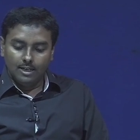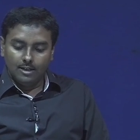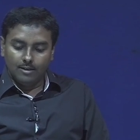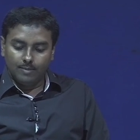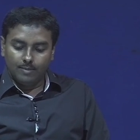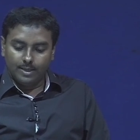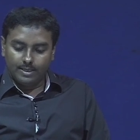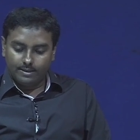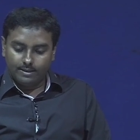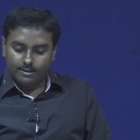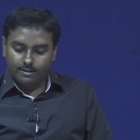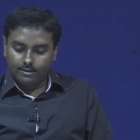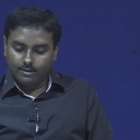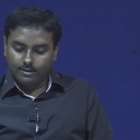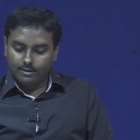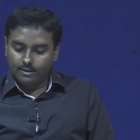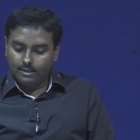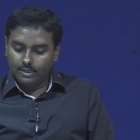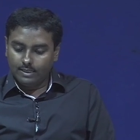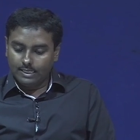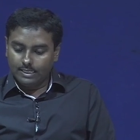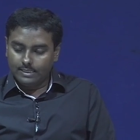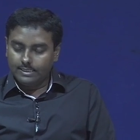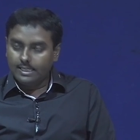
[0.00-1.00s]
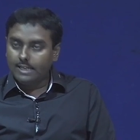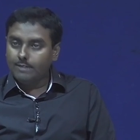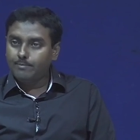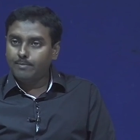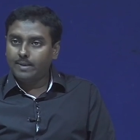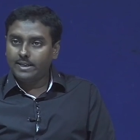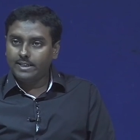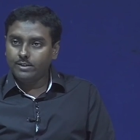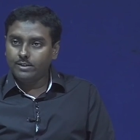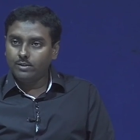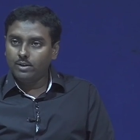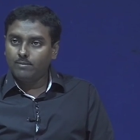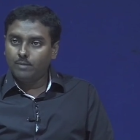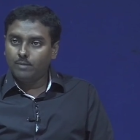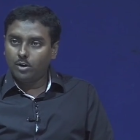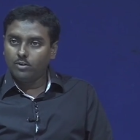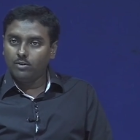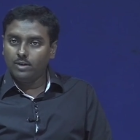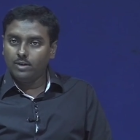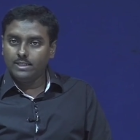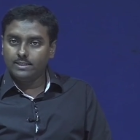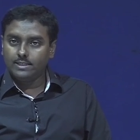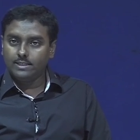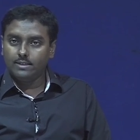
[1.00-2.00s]
But that particular
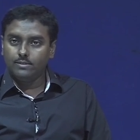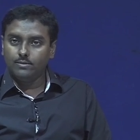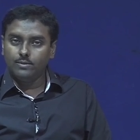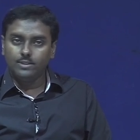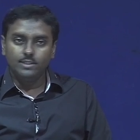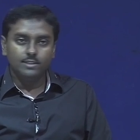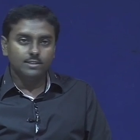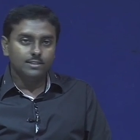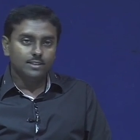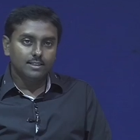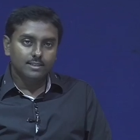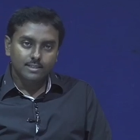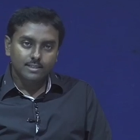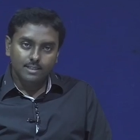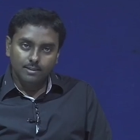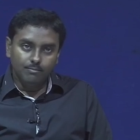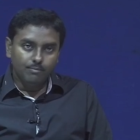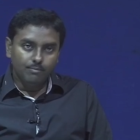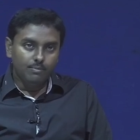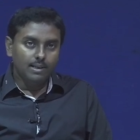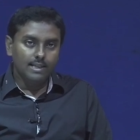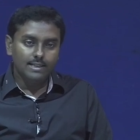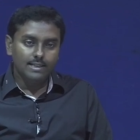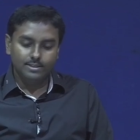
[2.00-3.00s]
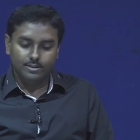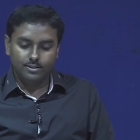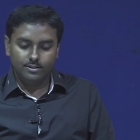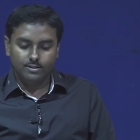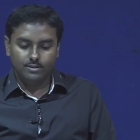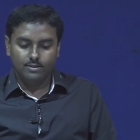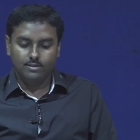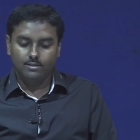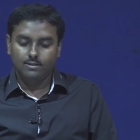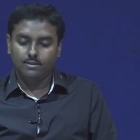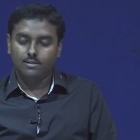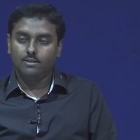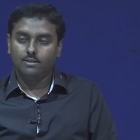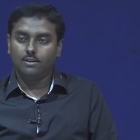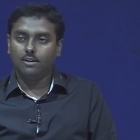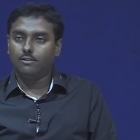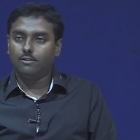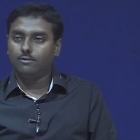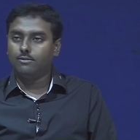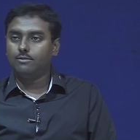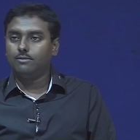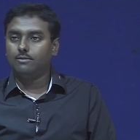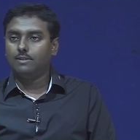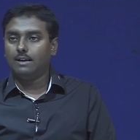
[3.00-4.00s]
modulation which is the simplest of
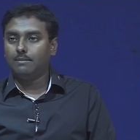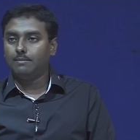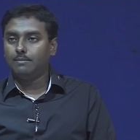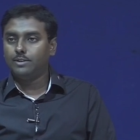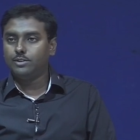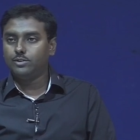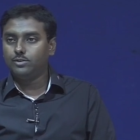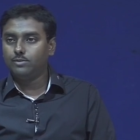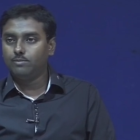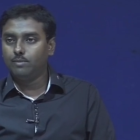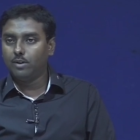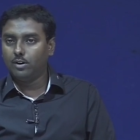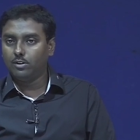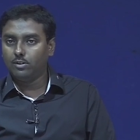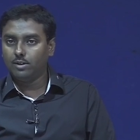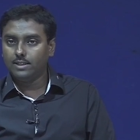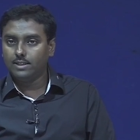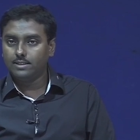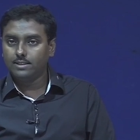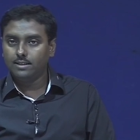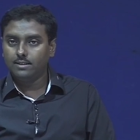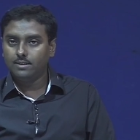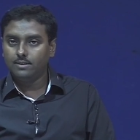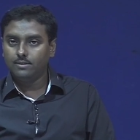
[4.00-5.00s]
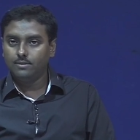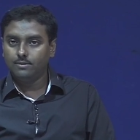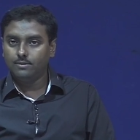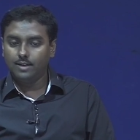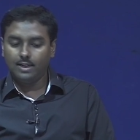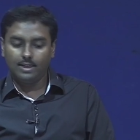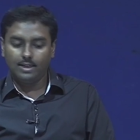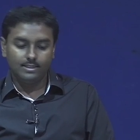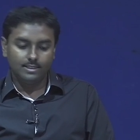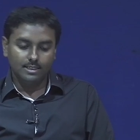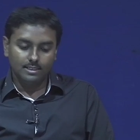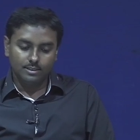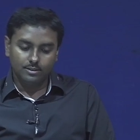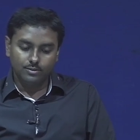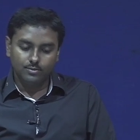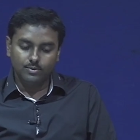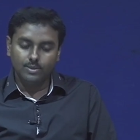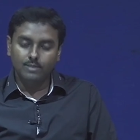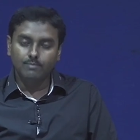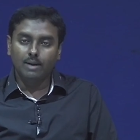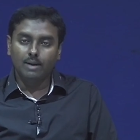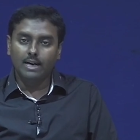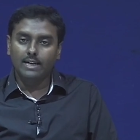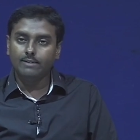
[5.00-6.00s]
amplitude modulation where just we
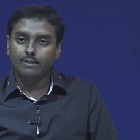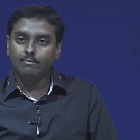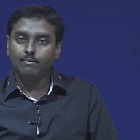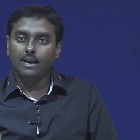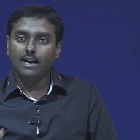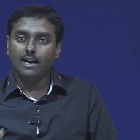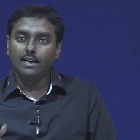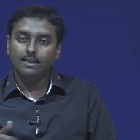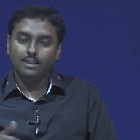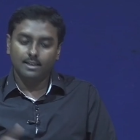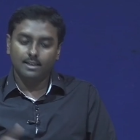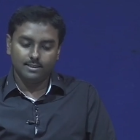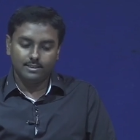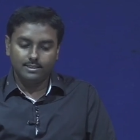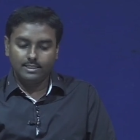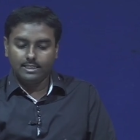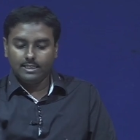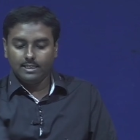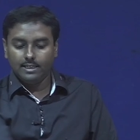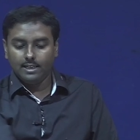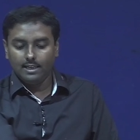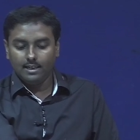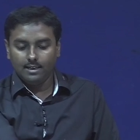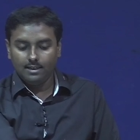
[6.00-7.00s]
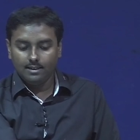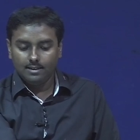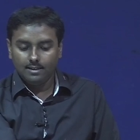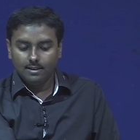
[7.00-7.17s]
multiply a signal